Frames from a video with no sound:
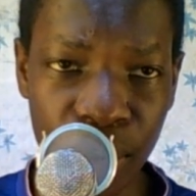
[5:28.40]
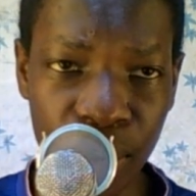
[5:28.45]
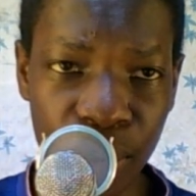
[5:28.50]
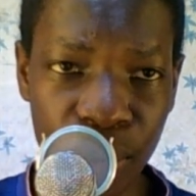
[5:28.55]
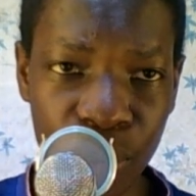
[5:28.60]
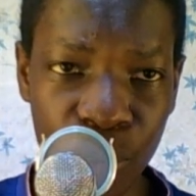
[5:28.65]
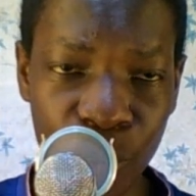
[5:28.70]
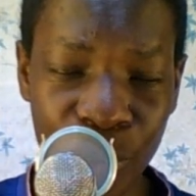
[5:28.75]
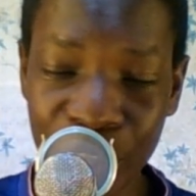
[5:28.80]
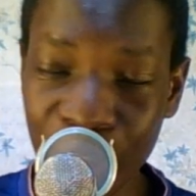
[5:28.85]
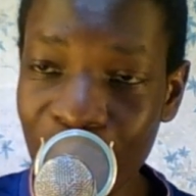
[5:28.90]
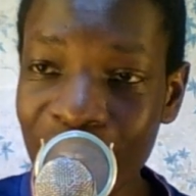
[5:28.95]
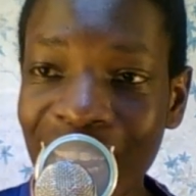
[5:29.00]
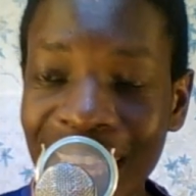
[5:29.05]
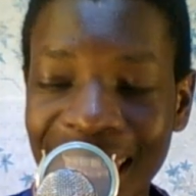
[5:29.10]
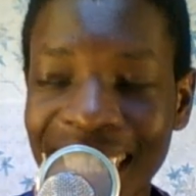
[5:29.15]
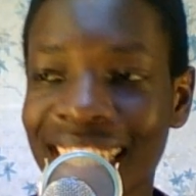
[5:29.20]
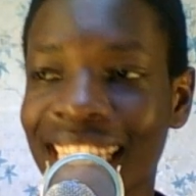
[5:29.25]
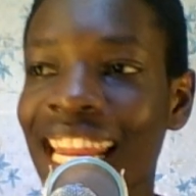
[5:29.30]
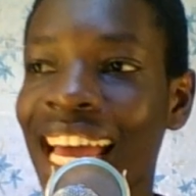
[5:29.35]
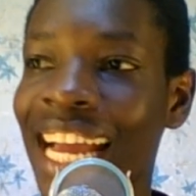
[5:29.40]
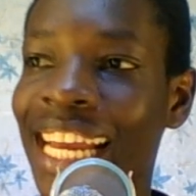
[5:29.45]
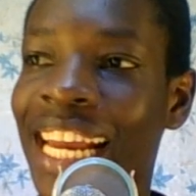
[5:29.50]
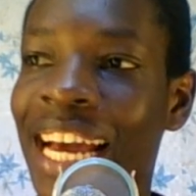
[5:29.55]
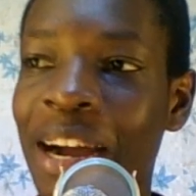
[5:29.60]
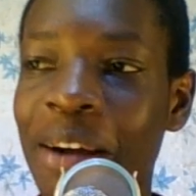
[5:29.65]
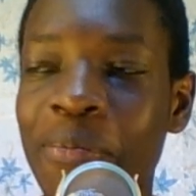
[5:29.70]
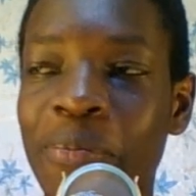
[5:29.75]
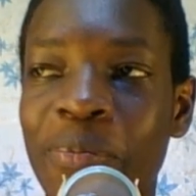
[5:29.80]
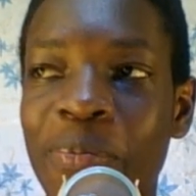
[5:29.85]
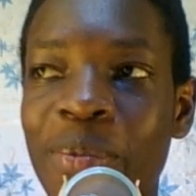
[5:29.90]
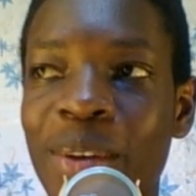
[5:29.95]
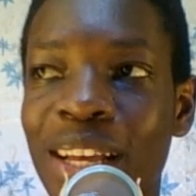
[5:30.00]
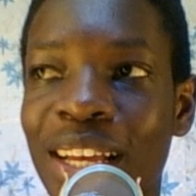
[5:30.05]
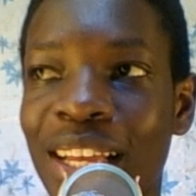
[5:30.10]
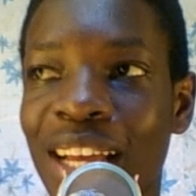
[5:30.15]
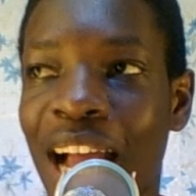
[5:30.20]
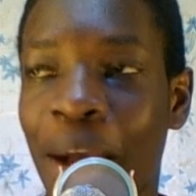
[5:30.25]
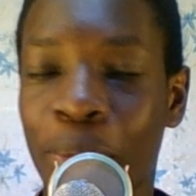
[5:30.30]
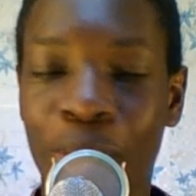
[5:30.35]
When you look at this lineup,
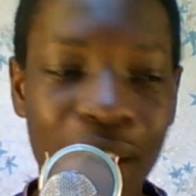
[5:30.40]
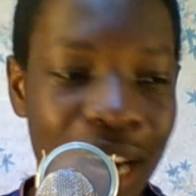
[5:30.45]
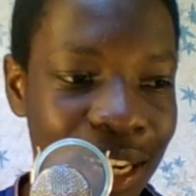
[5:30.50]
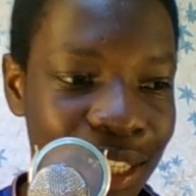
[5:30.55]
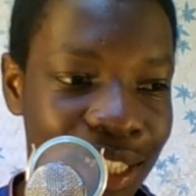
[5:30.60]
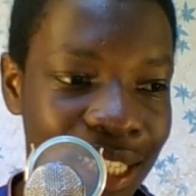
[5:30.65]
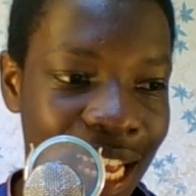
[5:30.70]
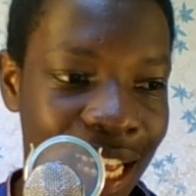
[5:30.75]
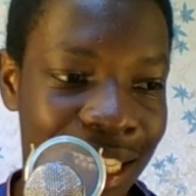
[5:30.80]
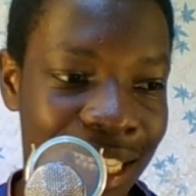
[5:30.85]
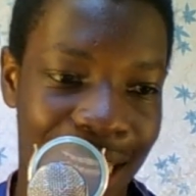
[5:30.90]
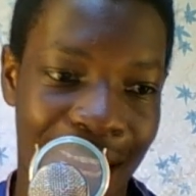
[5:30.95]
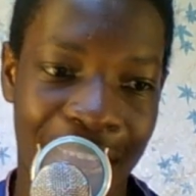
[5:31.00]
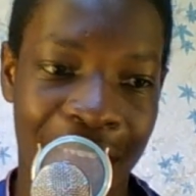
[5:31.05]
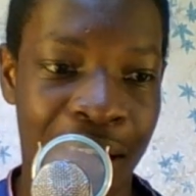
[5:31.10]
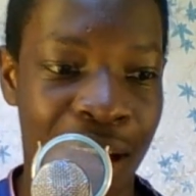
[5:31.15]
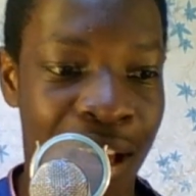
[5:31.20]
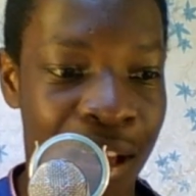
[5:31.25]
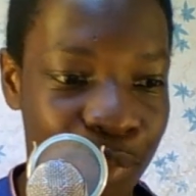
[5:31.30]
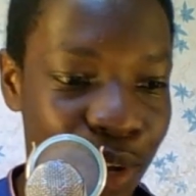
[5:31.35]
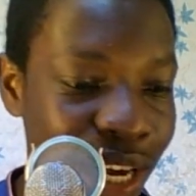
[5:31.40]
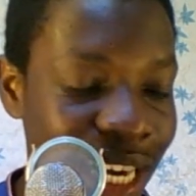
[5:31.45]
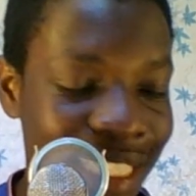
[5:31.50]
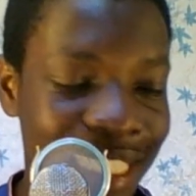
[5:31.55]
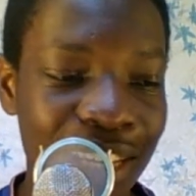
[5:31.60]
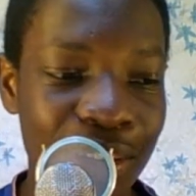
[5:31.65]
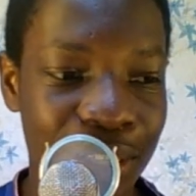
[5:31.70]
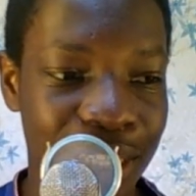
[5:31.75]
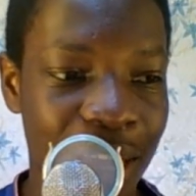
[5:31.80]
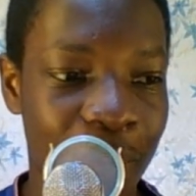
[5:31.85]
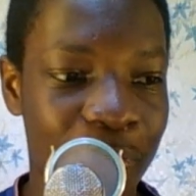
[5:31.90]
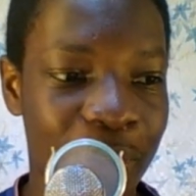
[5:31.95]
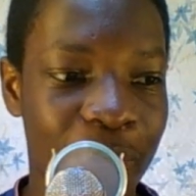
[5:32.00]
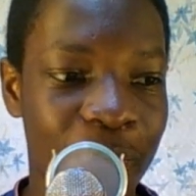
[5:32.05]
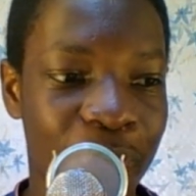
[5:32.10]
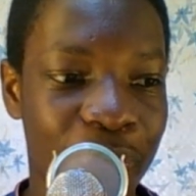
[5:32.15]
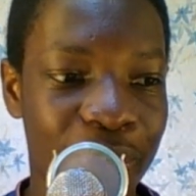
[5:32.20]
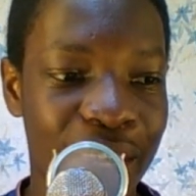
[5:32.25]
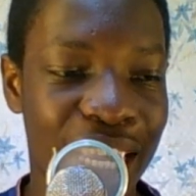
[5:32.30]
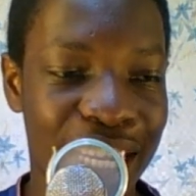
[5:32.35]
I'm gonna tell you
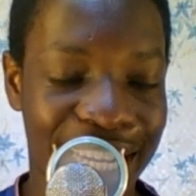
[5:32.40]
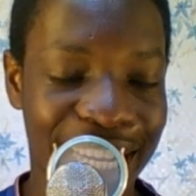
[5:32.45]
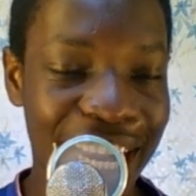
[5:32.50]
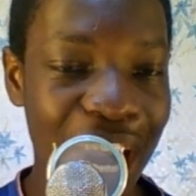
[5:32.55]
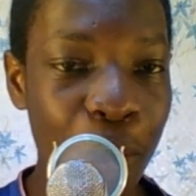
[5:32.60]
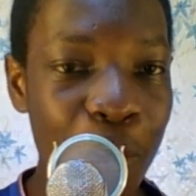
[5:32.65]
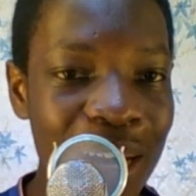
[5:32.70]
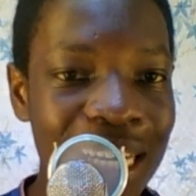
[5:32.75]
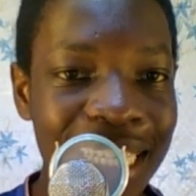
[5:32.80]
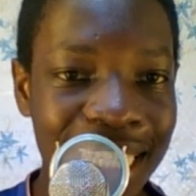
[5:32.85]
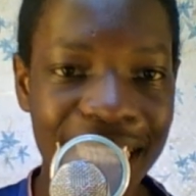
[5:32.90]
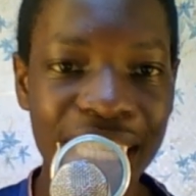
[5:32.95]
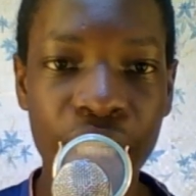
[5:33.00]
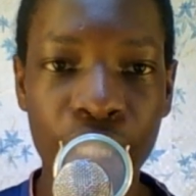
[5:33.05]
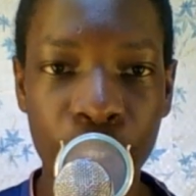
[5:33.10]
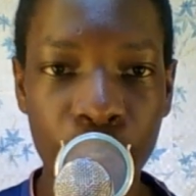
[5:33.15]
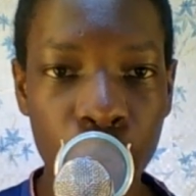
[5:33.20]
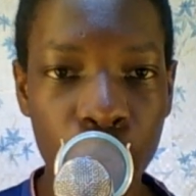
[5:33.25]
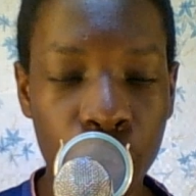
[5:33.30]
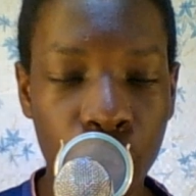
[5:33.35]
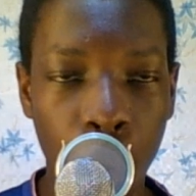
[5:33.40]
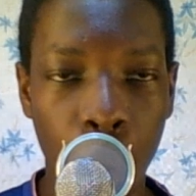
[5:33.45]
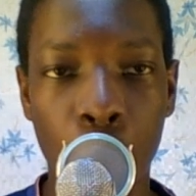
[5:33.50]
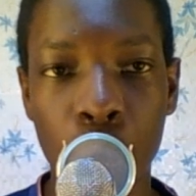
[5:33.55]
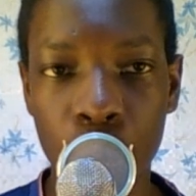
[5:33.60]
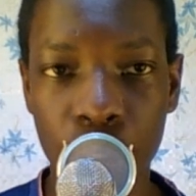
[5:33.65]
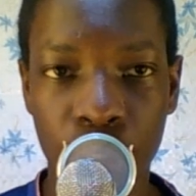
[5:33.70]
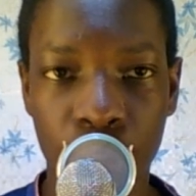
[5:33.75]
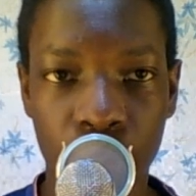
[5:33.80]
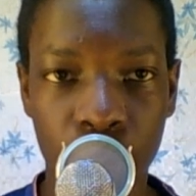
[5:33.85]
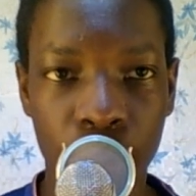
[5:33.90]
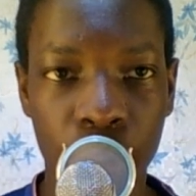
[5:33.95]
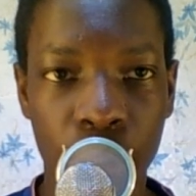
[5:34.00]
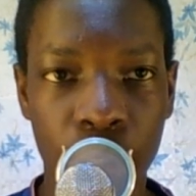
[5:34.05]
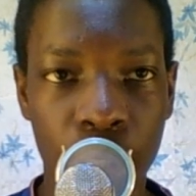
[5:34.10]
something. It guarantees you goals.